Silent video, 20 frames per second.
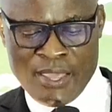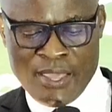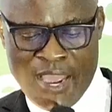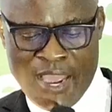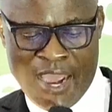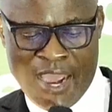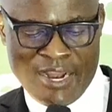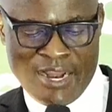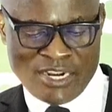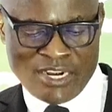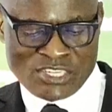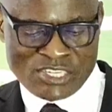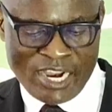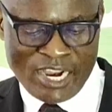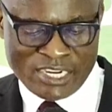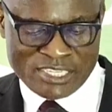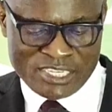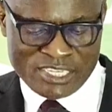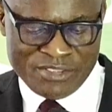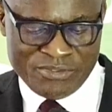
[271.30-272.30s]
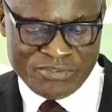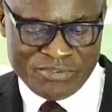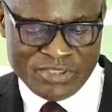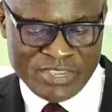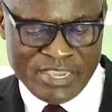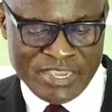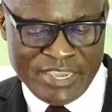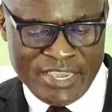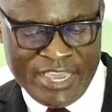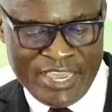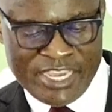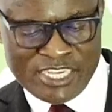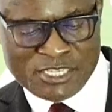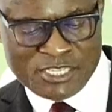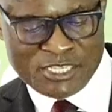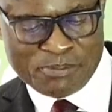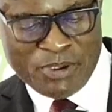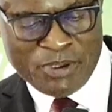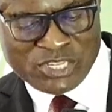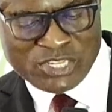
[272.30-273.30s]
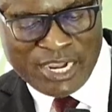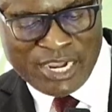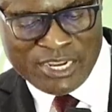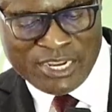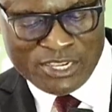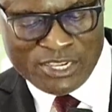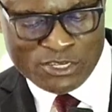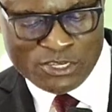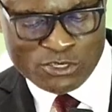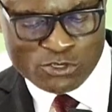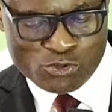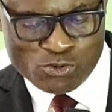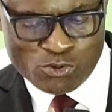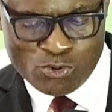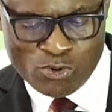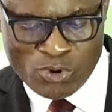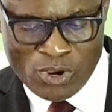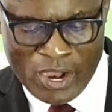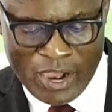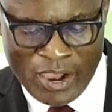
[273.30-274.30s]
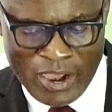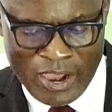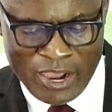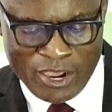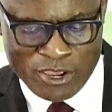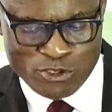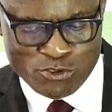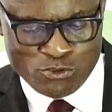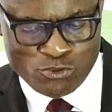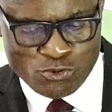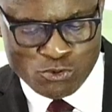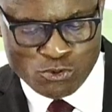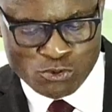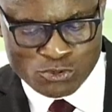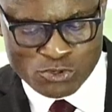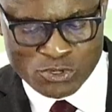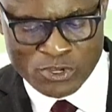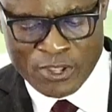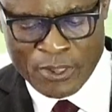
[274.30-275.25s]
and attractive, especially to our youth